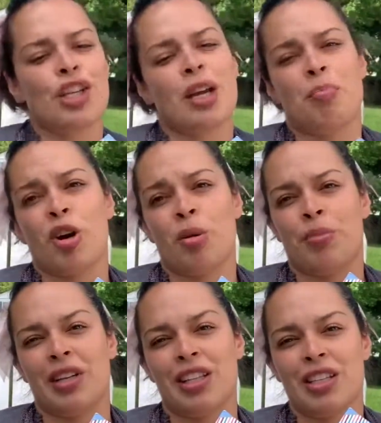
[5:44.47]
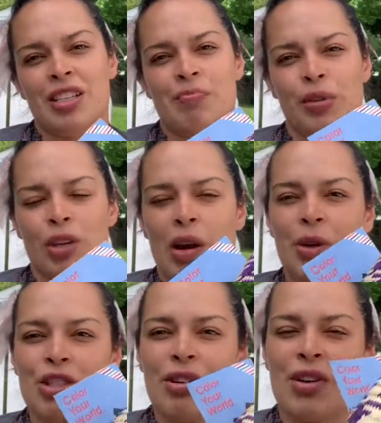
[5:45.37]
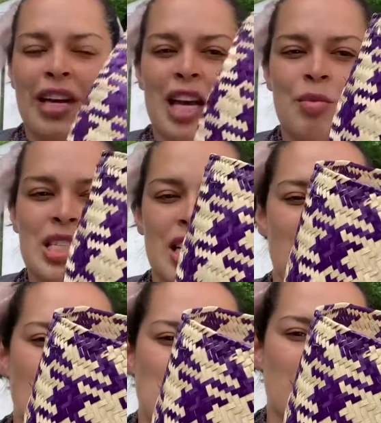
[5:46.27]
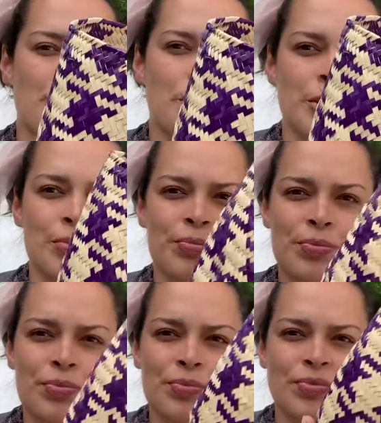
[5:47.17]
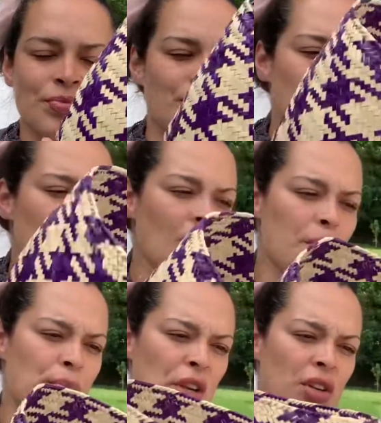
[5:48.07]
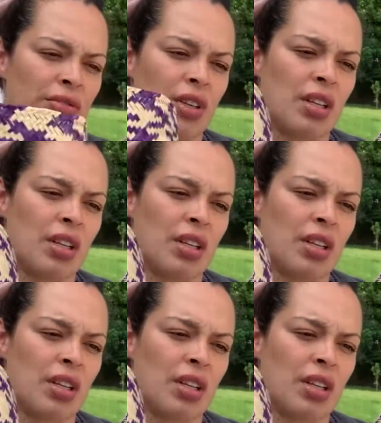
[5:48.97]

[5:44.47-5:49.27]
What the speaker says: a purple. It looks blue. I wonder if on camera it's gonna come off purple. Beautiful,